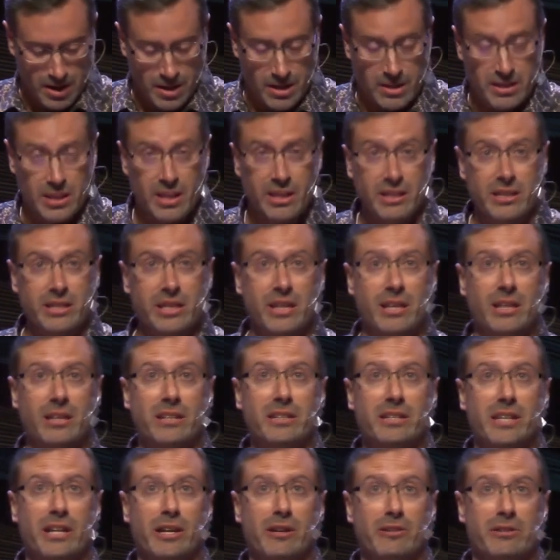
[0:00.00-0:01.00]
Then King
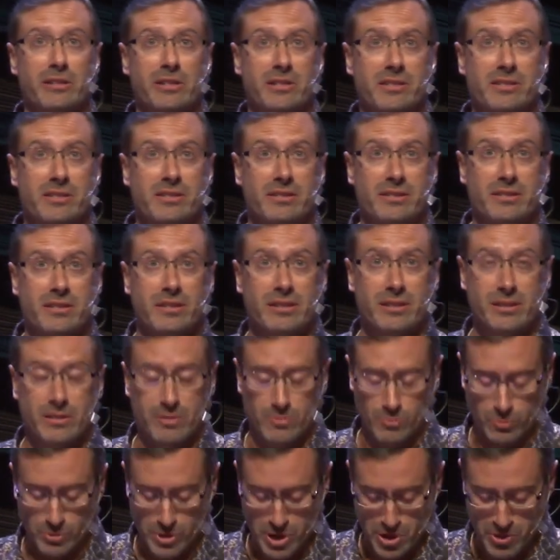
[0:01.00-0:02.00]
Darius
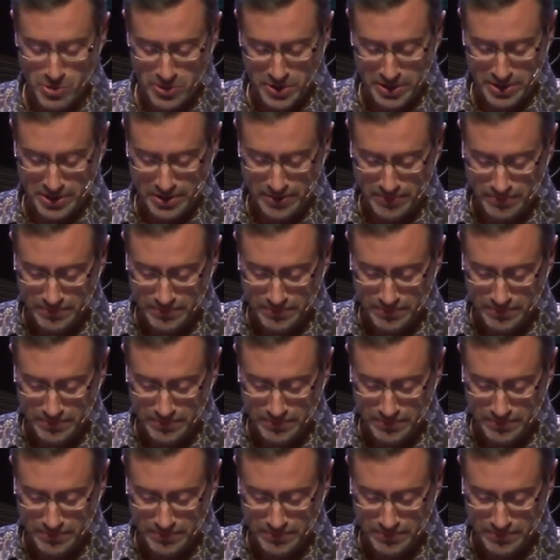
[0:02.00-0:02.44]
wrote